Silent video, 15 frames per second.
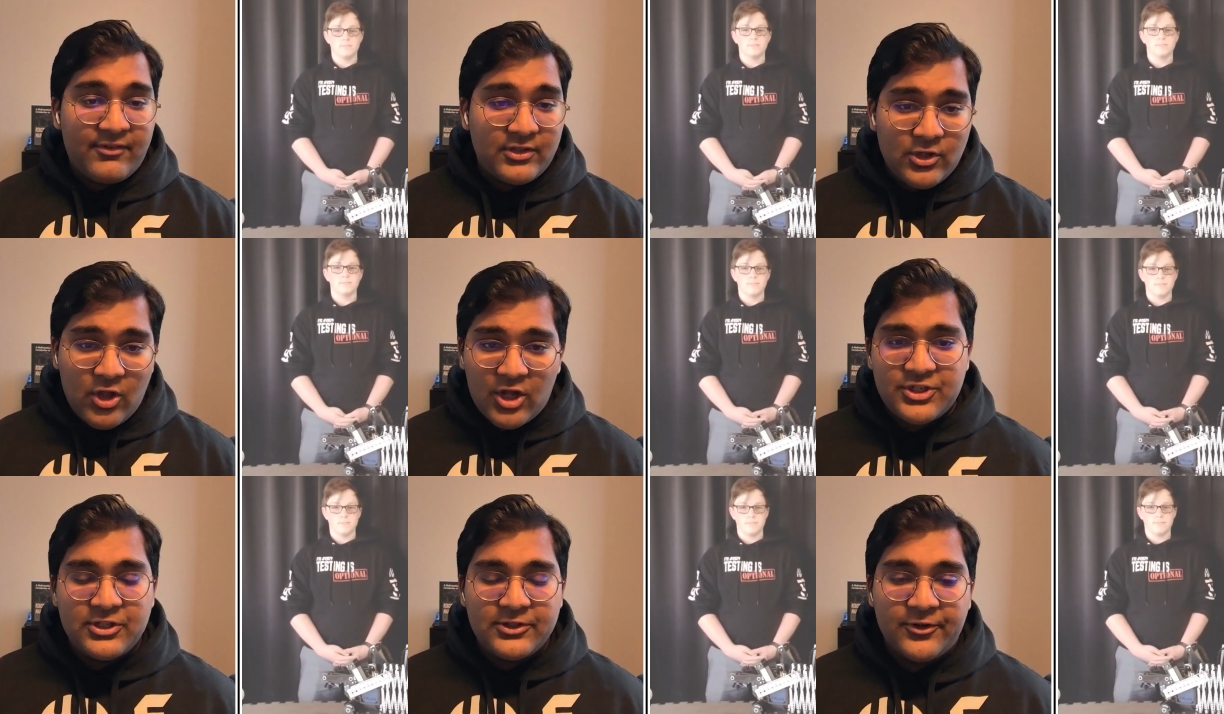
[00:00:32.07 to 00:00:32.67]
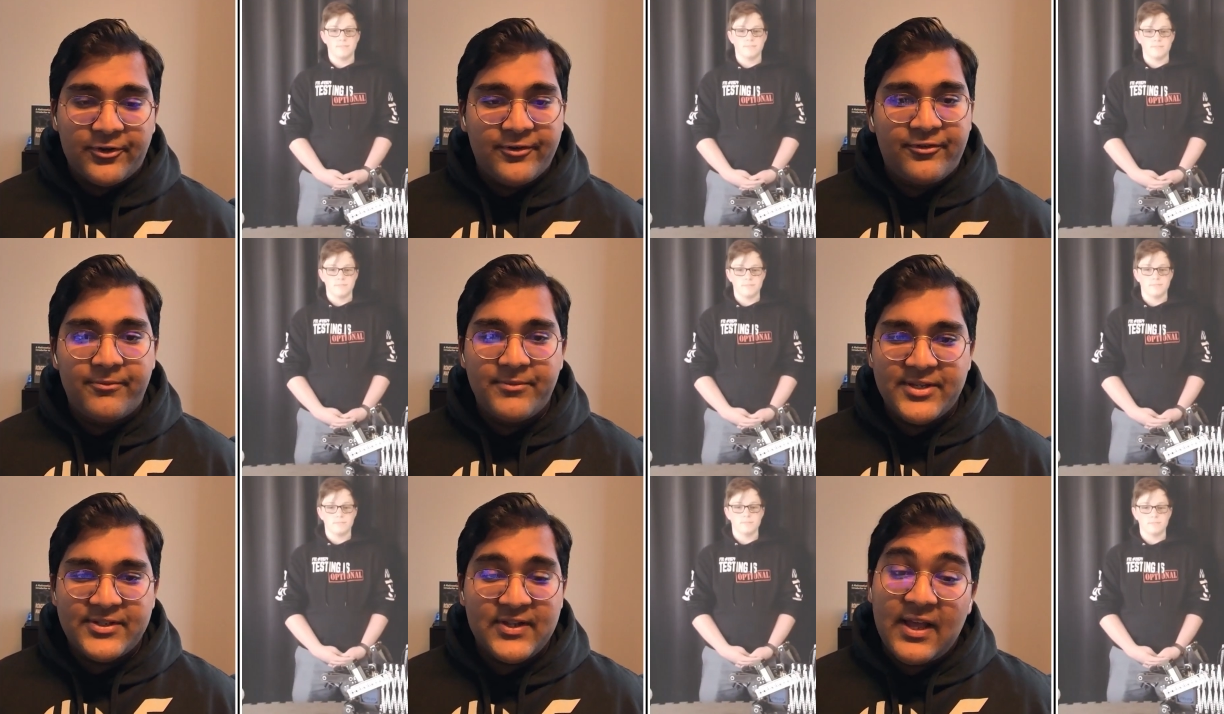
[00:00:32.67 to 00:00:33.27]
Speaker 1: have a lot to learn
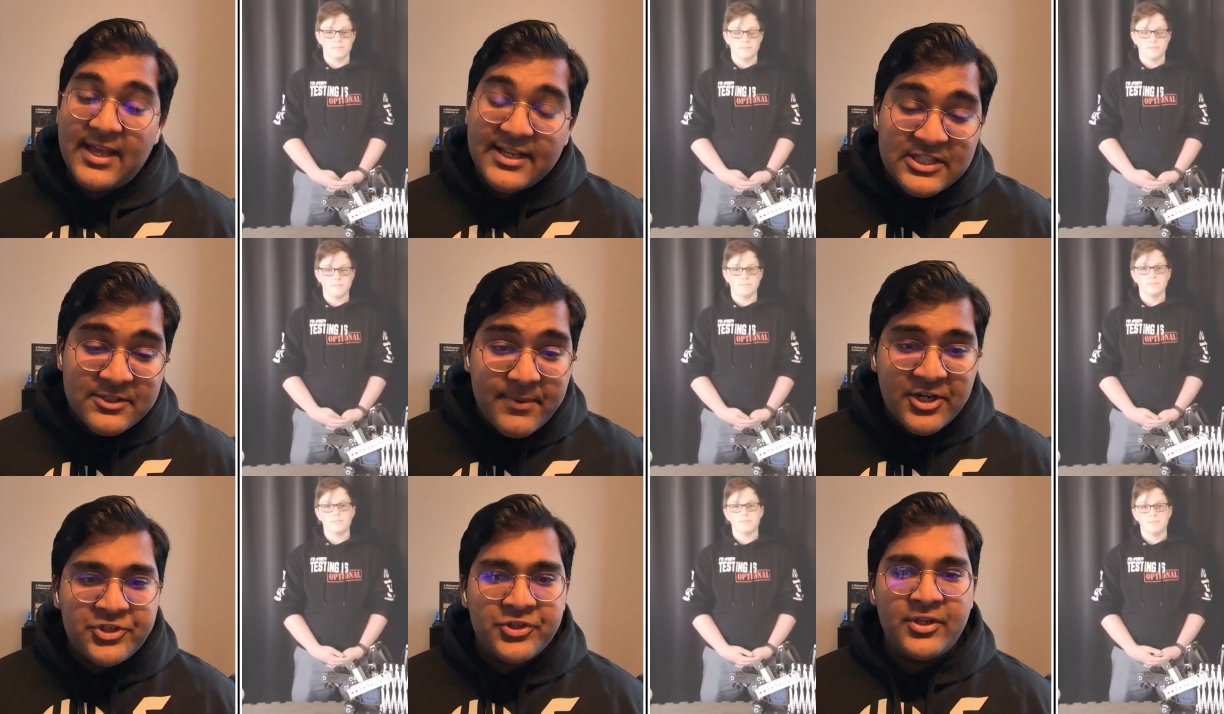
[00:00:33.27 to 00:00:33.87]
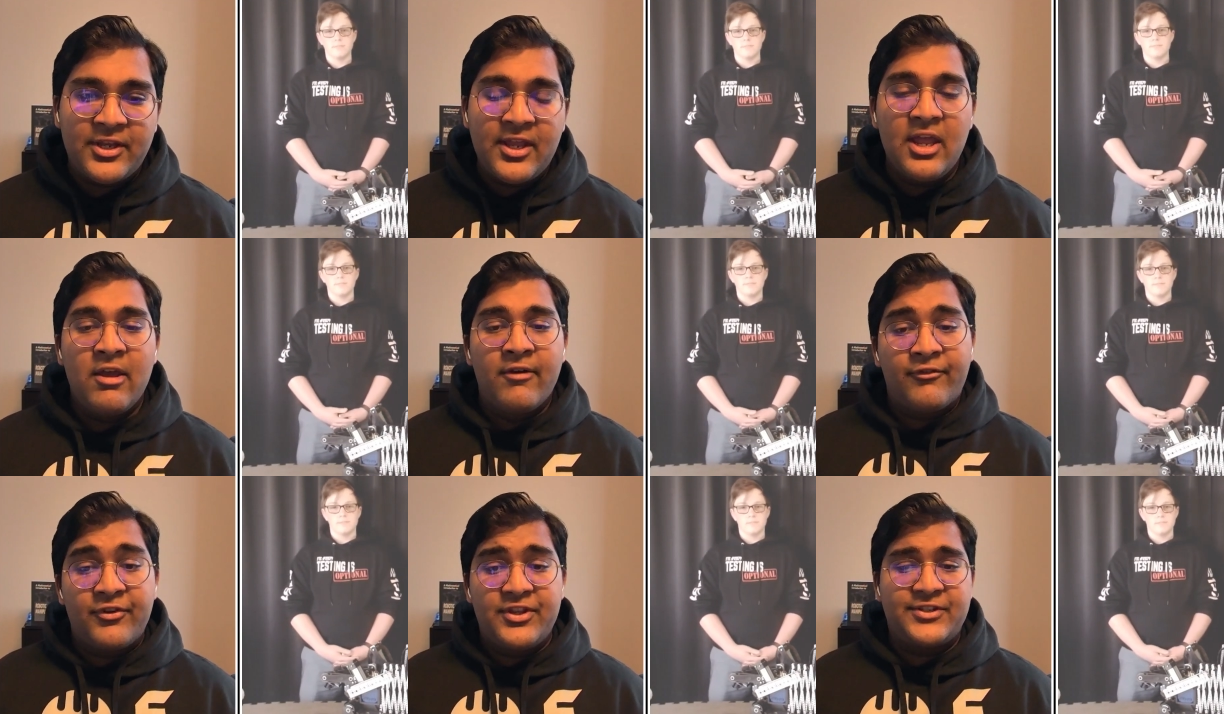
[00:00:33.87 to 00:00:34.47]
from this, uh, especially
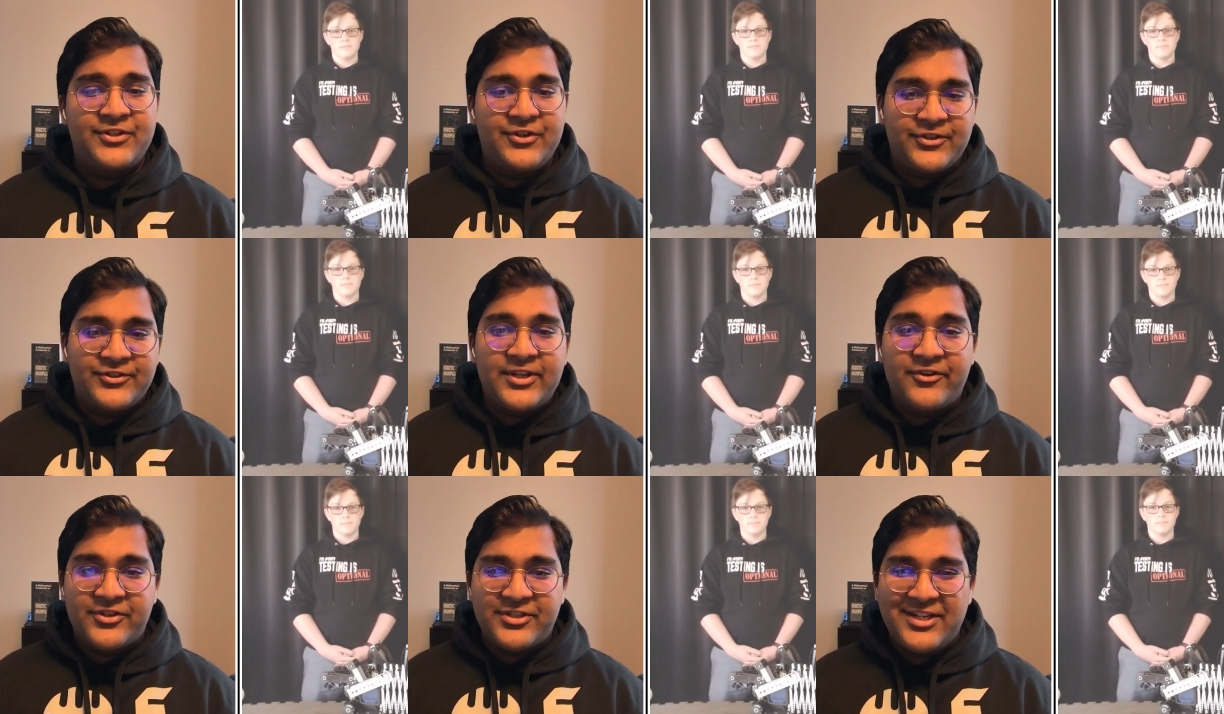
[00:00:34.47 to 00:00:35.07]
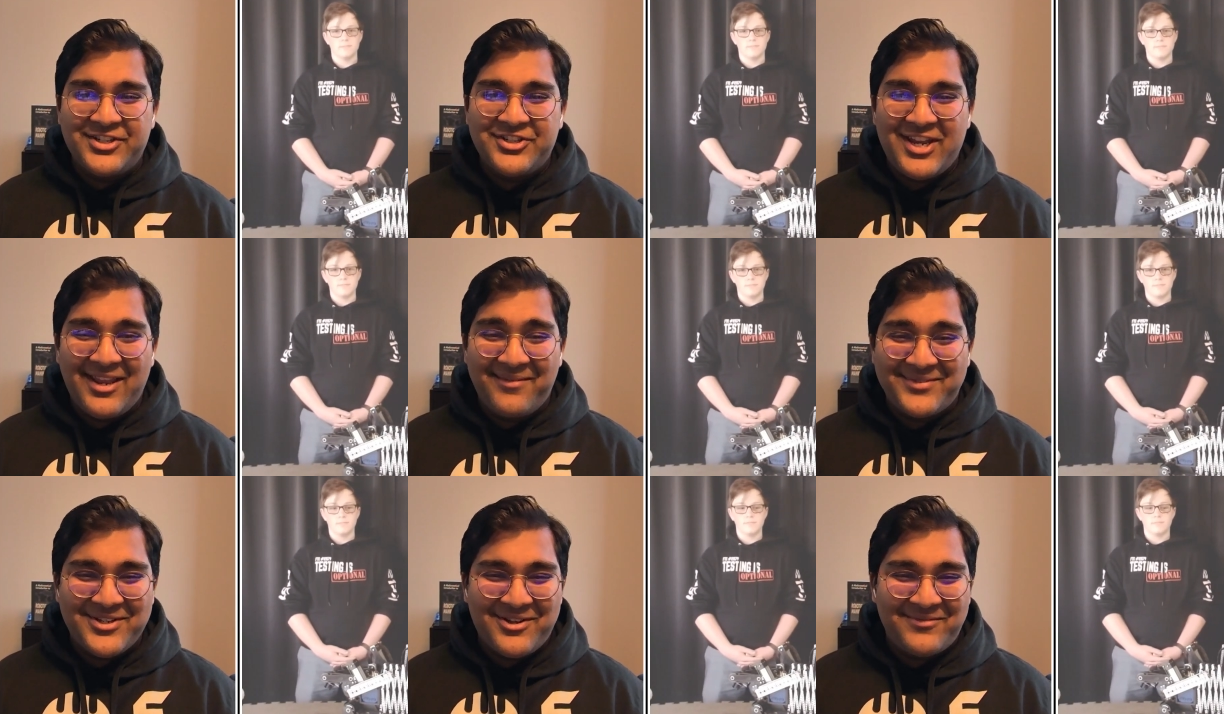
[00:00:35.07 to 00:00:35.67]
for this year's center stage
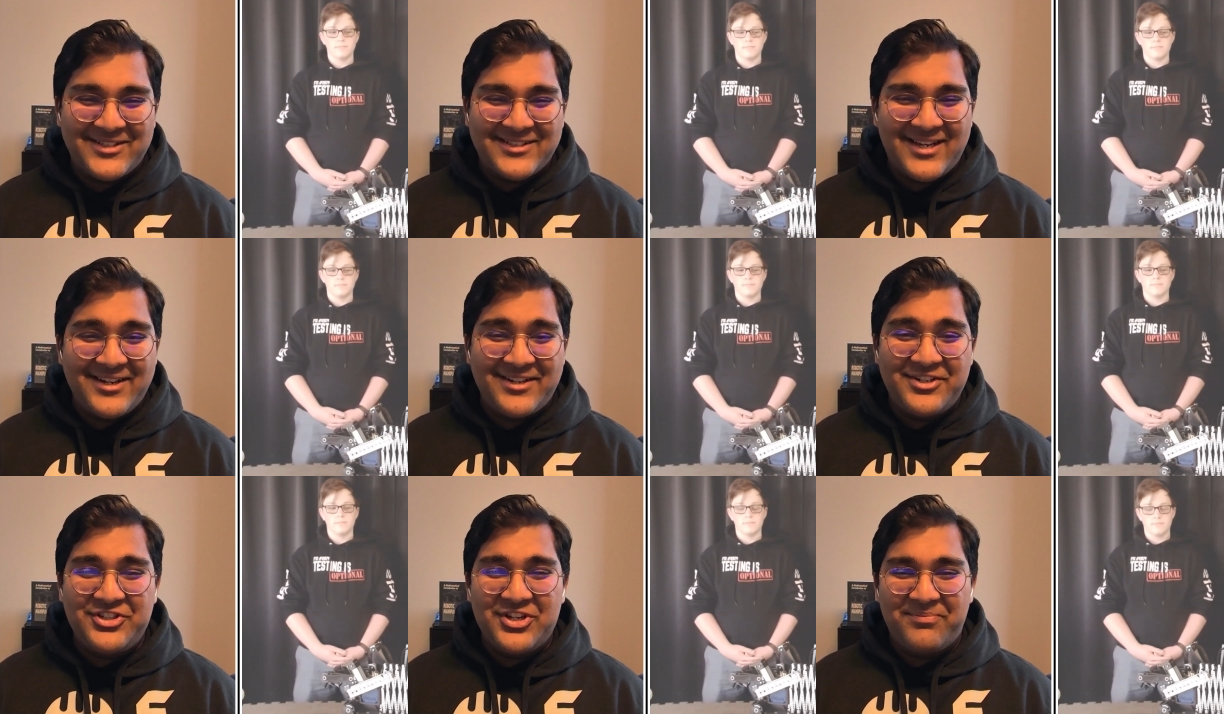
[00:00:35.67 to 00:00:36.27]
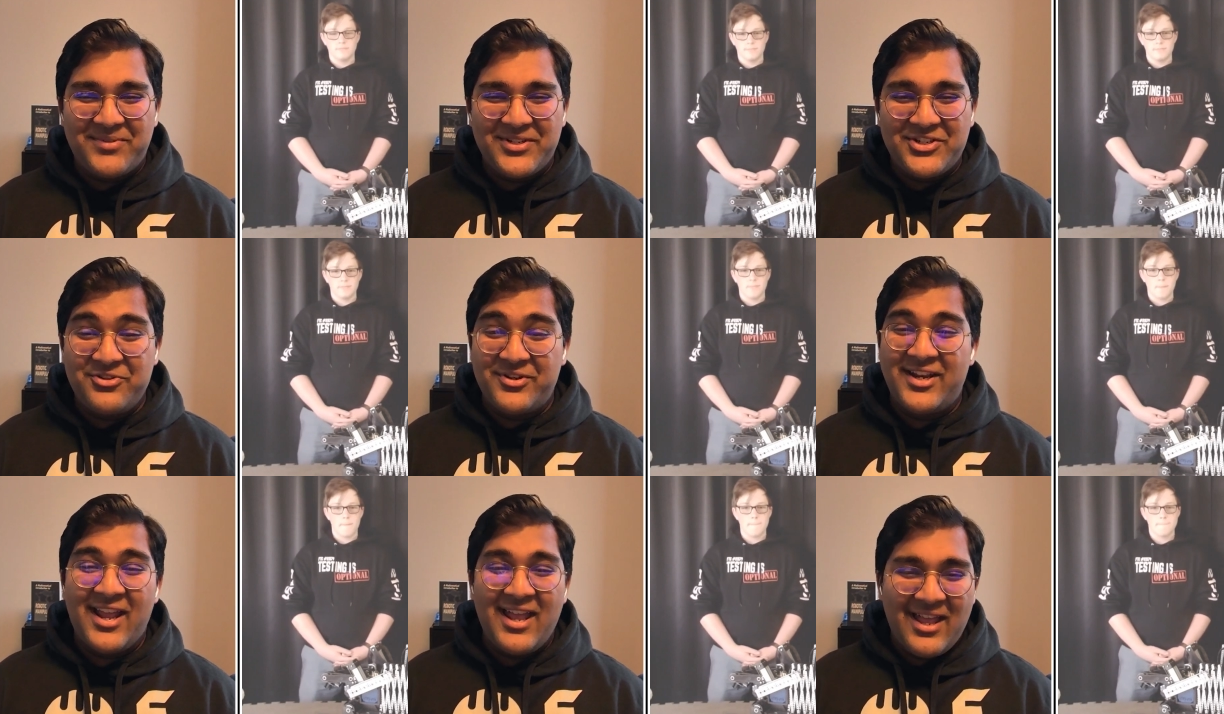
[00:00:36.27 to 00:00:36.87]
game, so I'm excited to jump
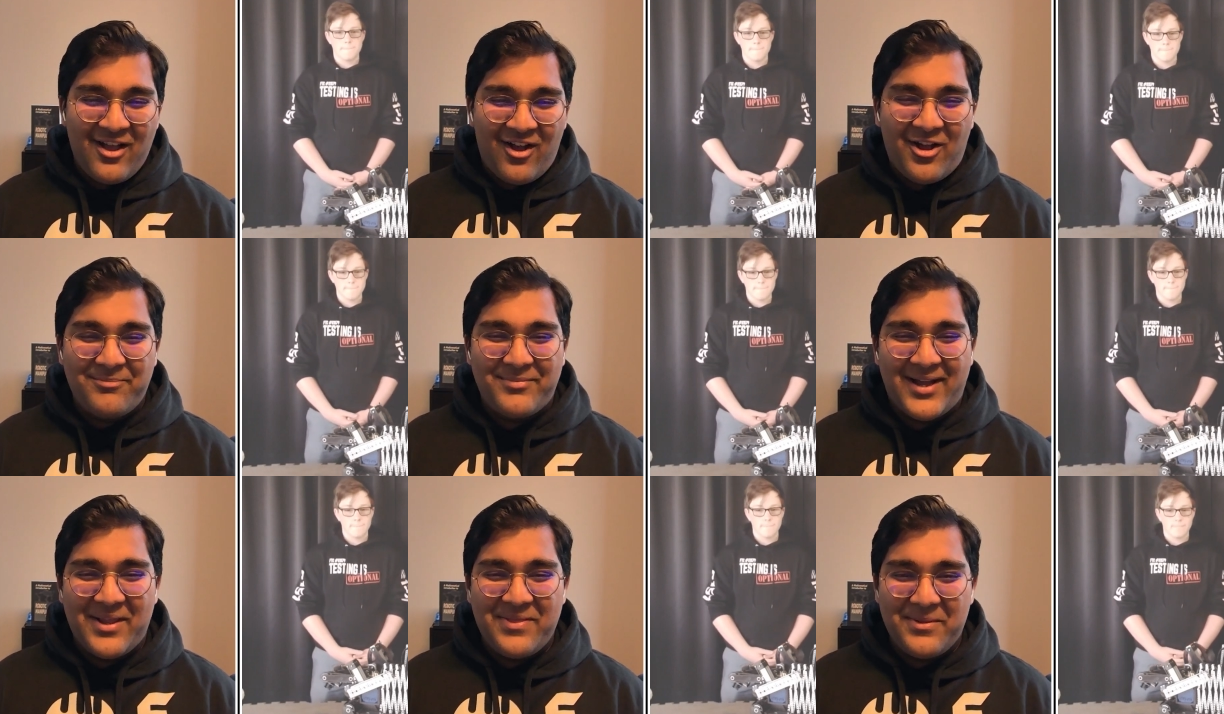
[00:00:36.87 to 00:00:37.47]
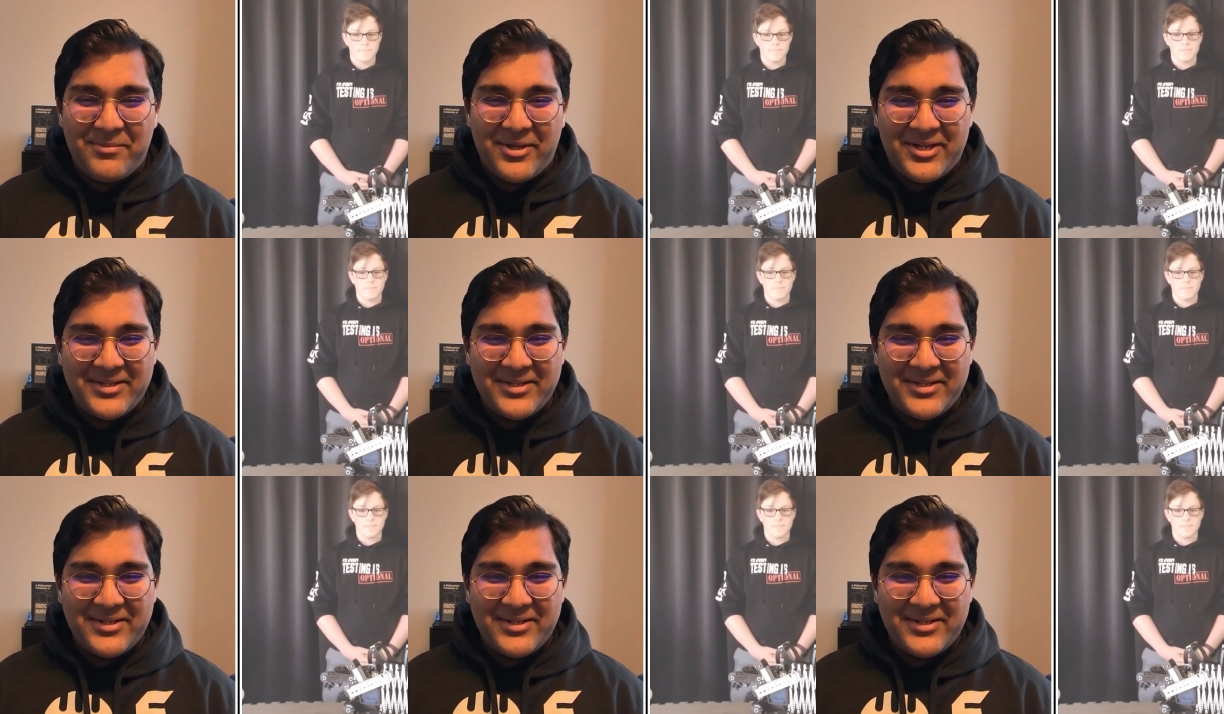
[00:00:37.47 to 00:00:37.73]
into it on Behind the